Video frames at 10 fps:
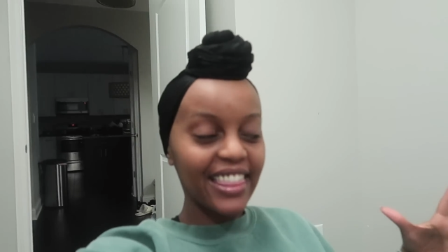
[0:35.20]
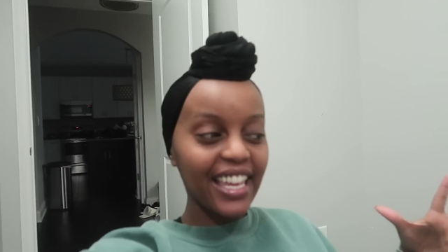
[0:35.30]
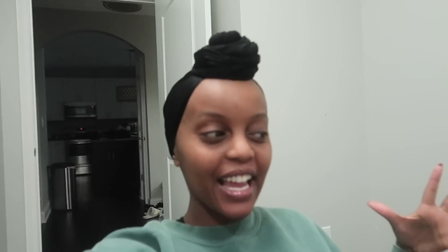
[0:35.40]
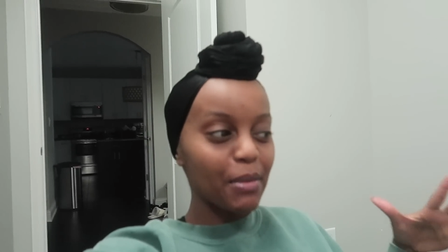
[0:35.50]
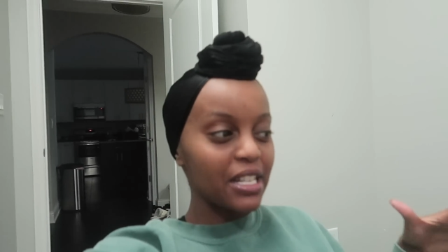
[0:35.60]
I
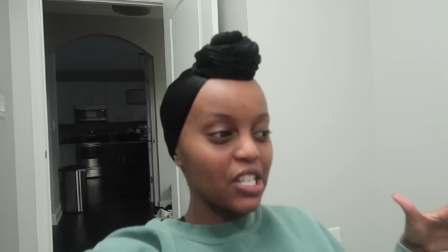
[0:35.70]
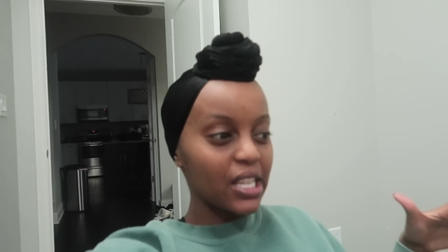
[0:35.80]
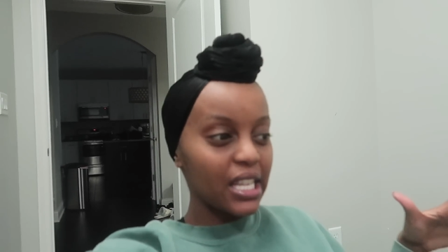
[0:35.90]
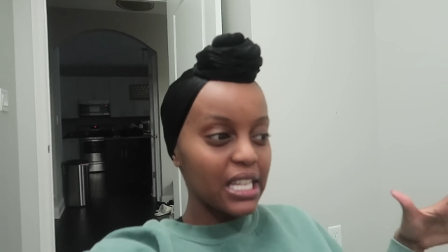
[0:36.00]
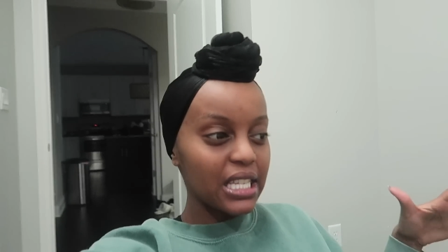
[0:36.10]
think I
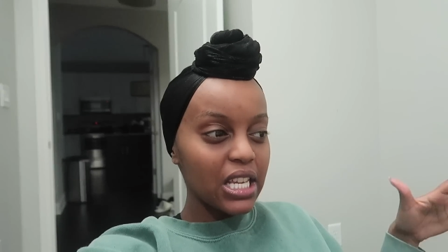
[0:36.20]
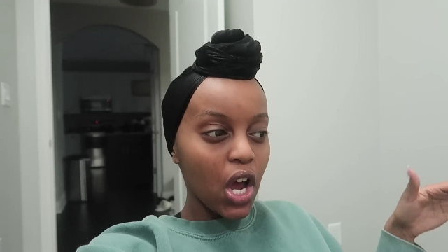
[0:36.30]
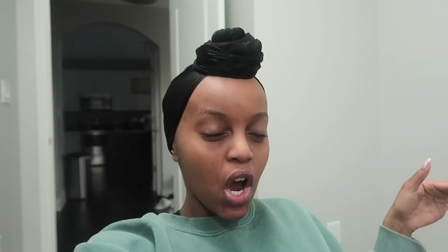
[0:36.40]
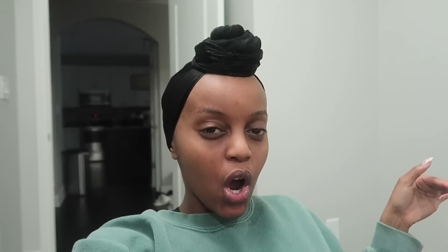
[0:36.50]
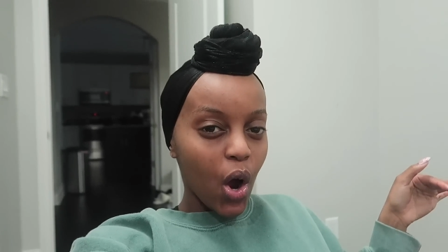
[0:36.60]
mentioned this
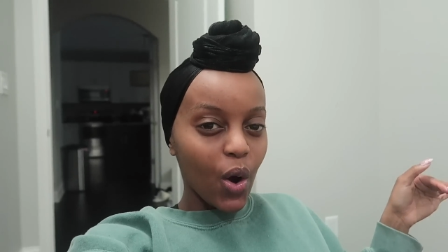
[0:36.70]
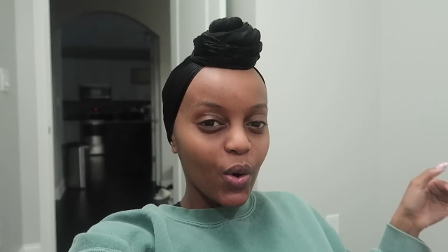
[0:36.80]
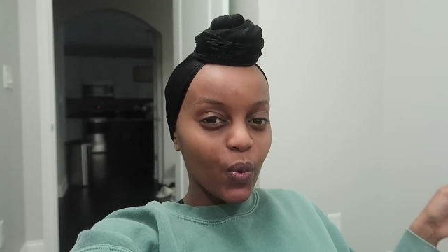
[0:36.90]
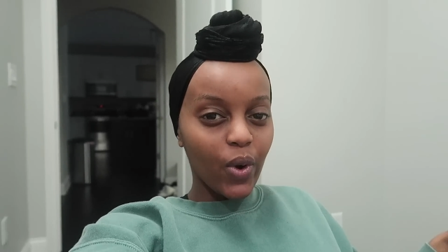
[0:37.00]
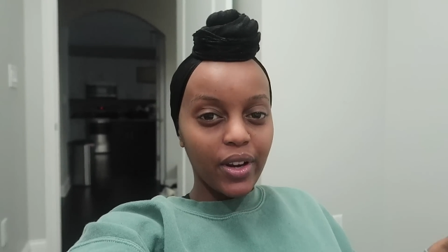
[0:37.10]

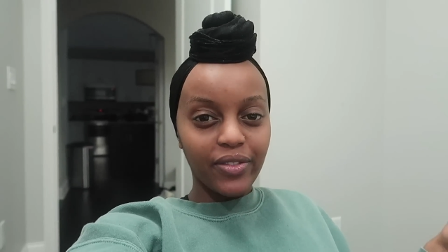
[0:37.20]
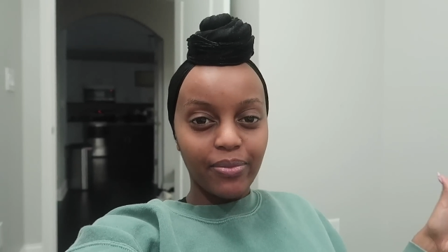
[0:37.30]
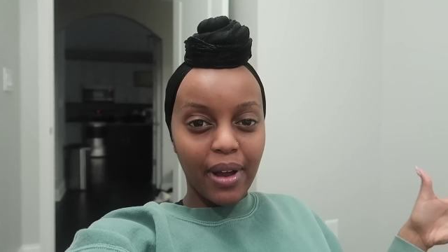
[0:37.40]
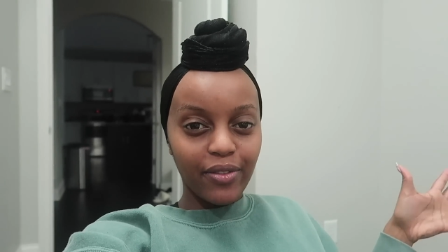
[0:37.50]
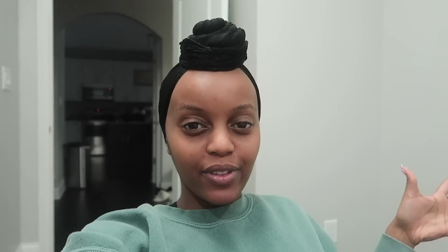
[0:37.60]
on one of
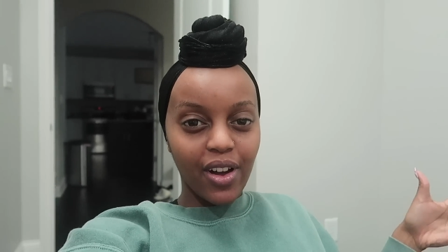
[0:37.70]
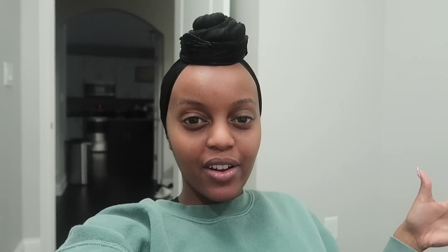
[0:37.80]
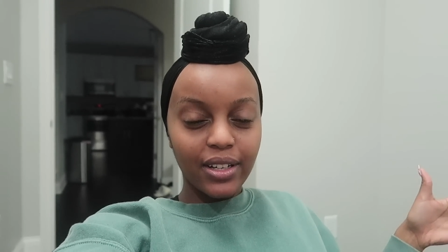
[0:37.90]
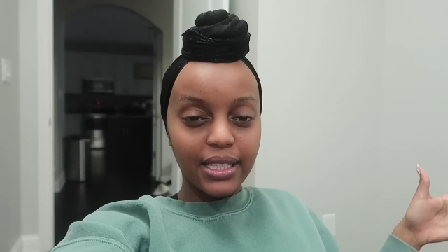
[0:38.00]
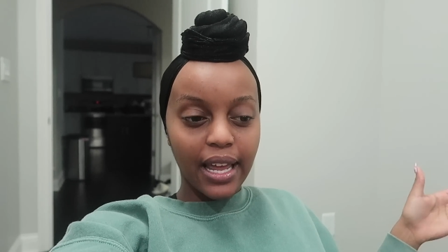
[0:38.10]
my
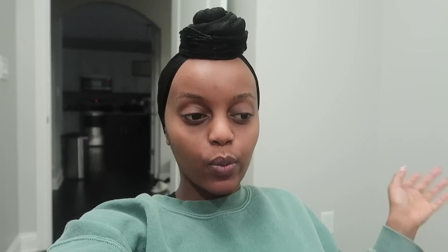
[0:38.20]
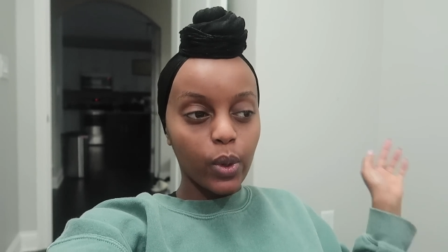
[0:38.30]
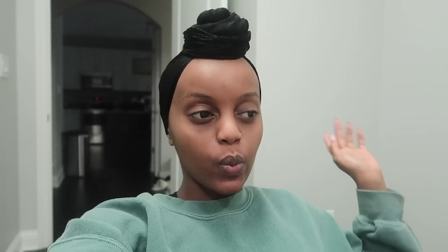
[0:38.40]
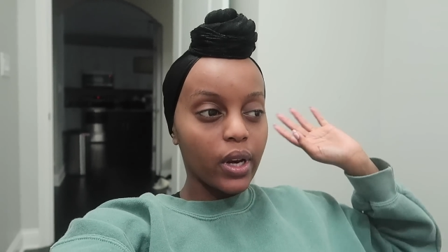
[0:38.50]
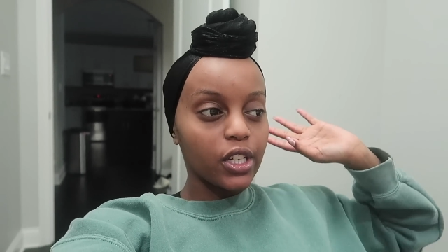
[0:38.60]
vlogs that
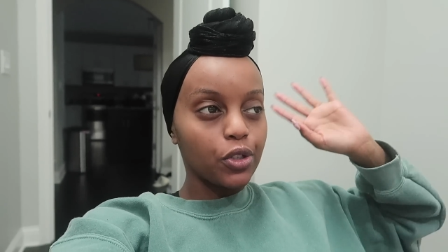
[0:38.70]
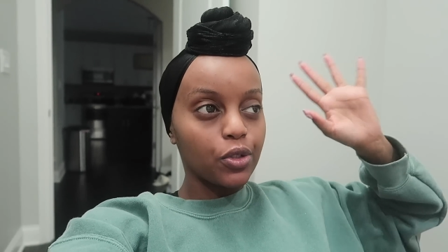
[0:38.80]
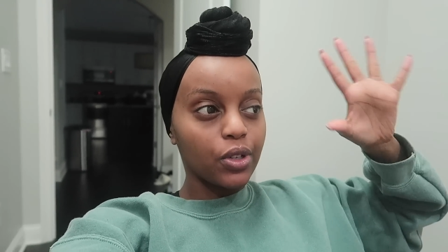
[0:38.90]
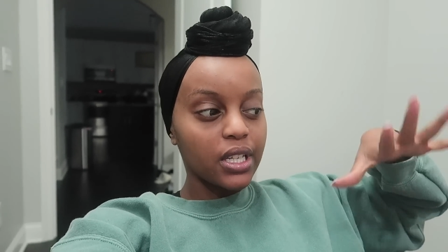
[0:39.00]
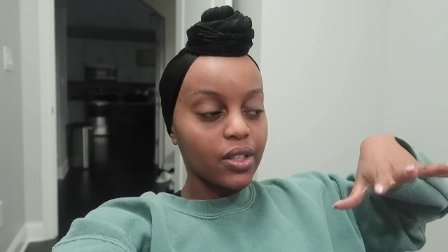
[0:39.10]
we wanted to
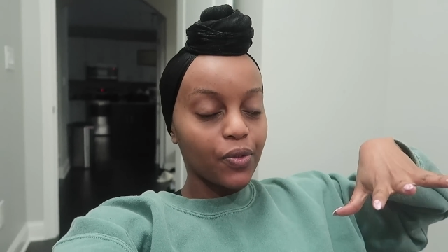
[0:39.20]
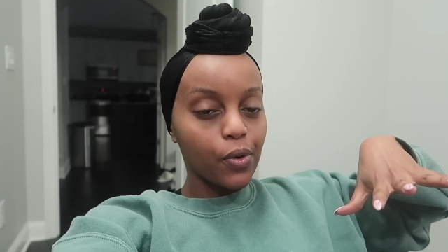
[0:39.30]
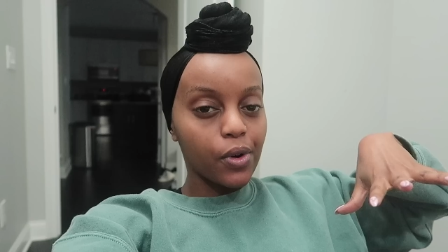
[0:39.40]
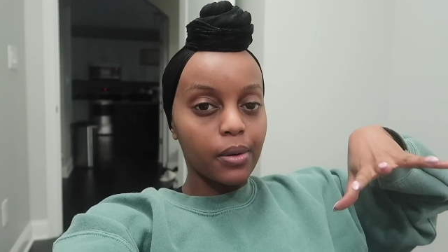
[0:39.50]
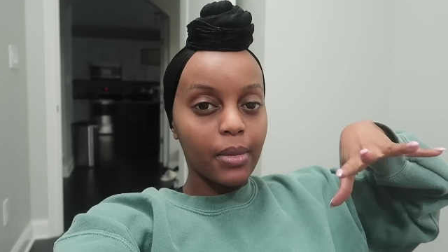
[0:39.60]

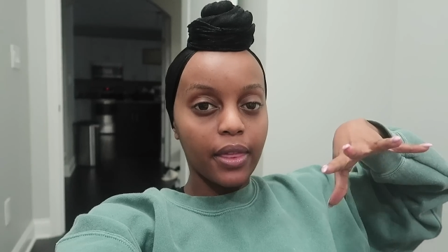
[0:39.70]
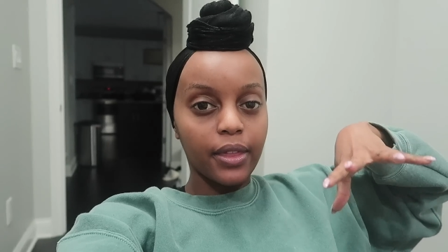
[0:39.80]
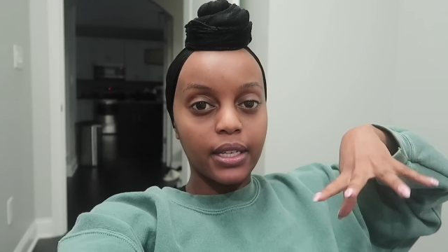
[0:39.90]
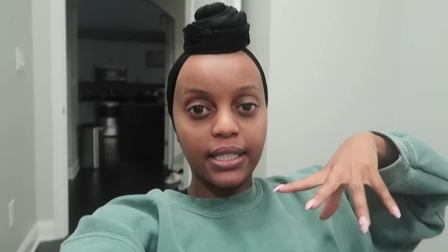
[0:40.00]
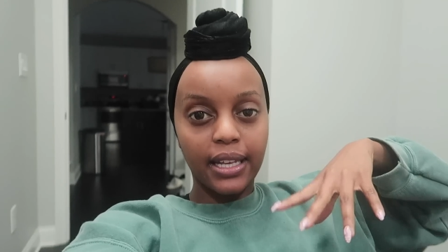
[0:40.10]
transform
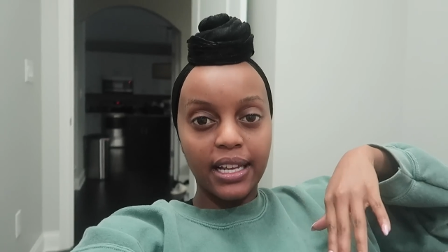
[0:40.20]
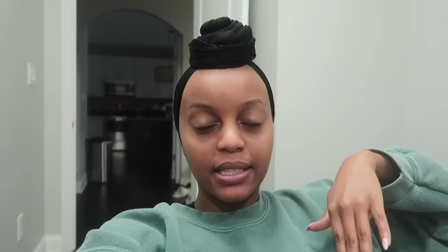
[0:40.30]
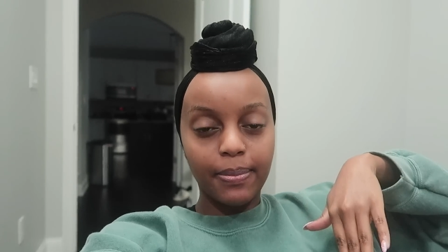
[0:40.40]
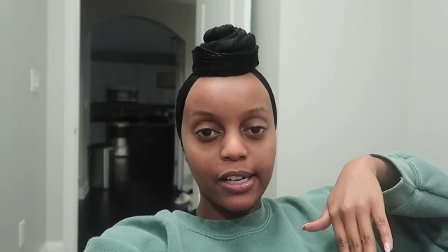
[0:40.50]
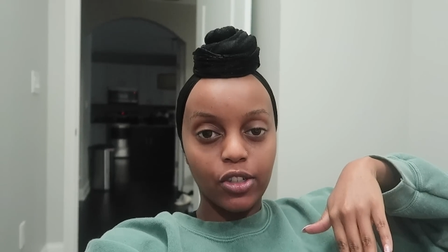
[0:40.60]
this
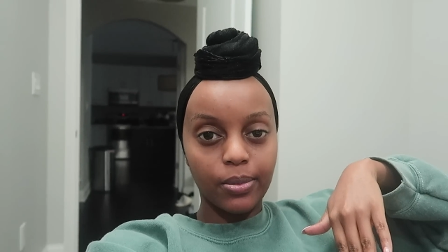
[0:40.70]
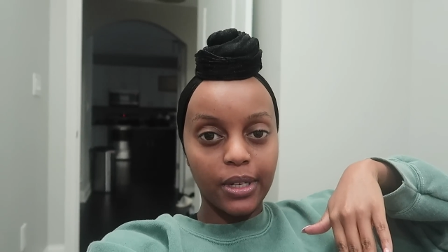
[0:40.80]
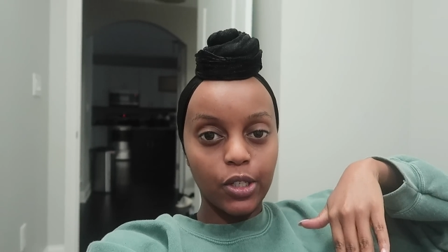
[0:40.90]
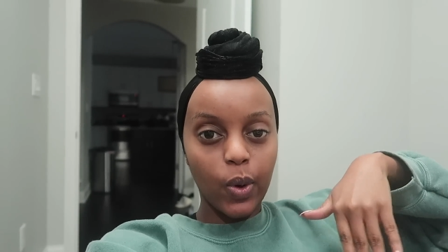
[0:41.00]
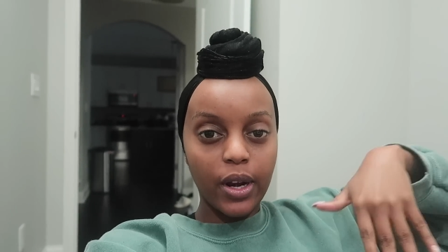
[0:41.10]
guest bedroom
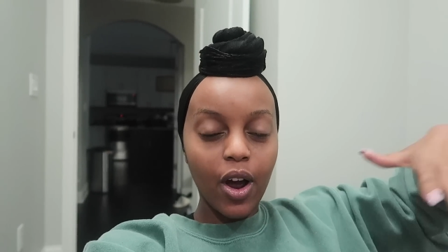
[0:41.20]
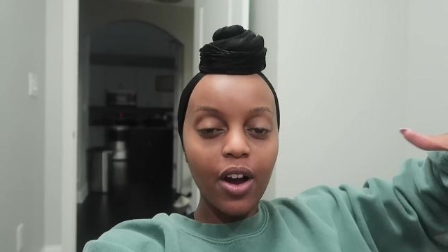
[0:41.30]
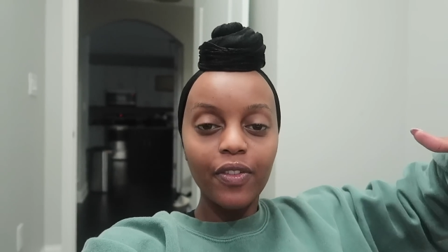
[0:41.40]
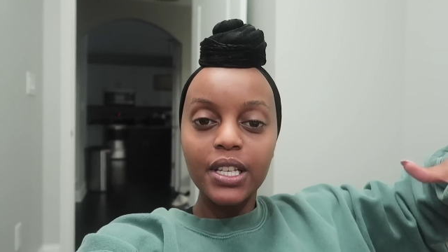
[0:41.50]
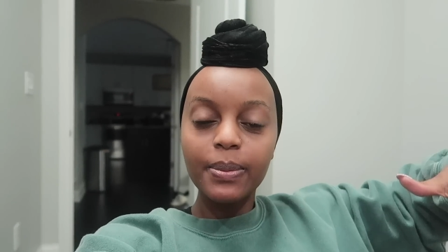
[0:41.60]
into an
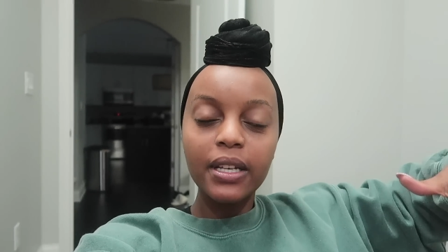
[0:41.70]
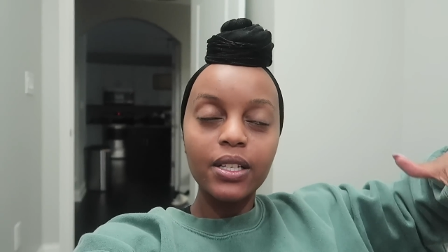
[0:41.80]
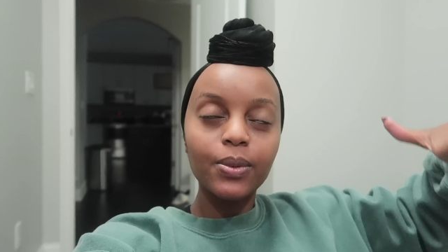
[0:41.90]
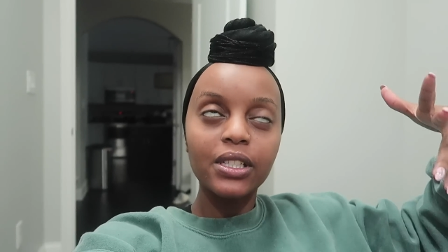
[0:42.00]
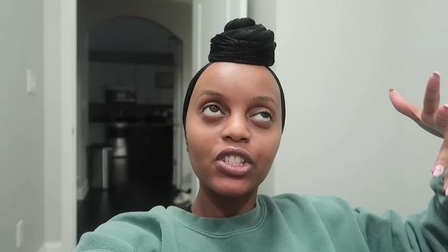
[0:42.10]
office
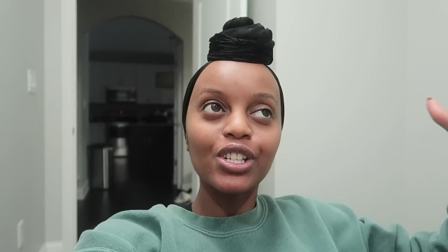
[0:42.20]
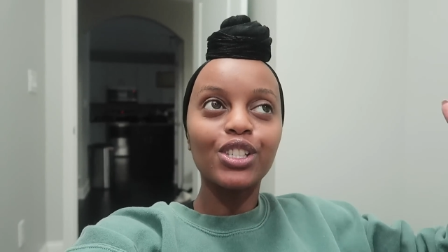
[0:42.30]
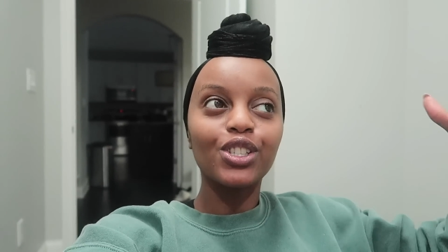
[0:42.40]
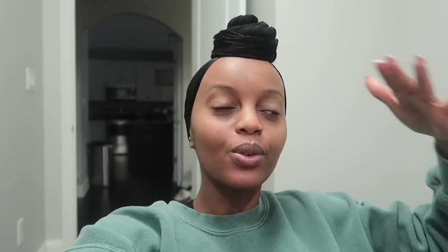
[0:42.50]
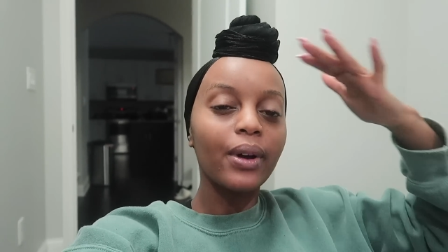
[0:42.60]
because we
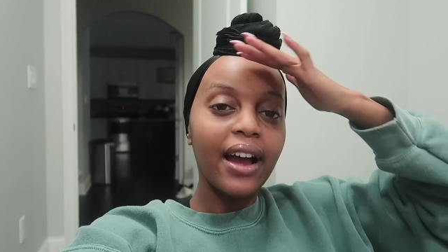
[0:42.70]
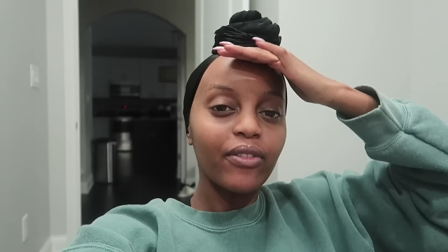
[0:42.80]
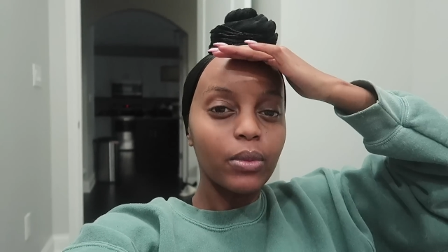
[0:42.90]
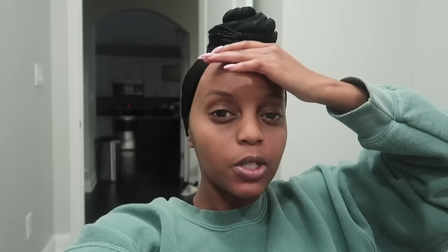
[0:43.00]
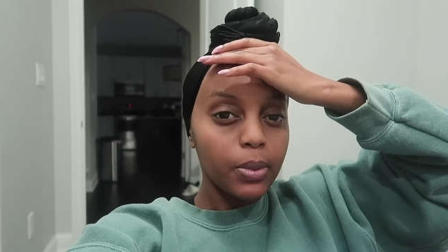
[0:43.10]
just don't
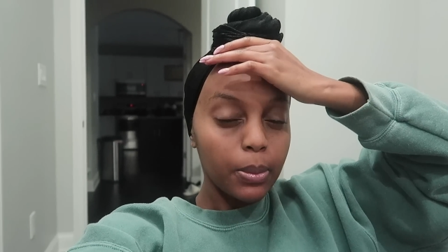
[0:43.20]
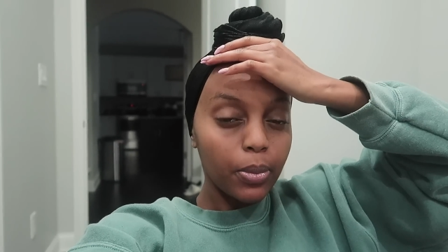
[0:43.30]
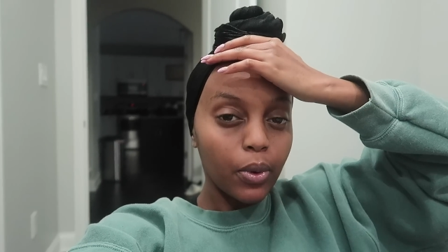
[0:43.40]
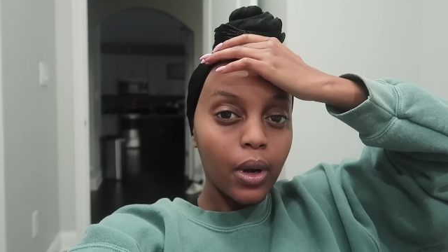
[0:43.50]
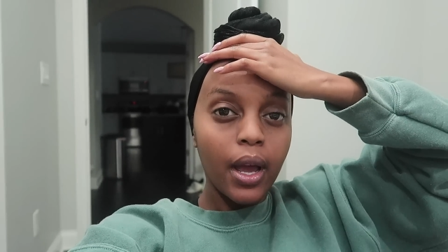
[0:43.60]
have much
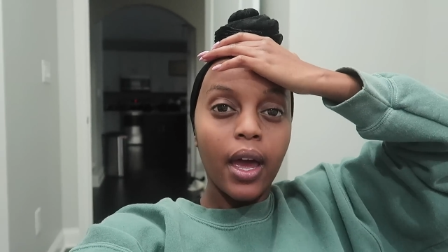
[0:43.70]
people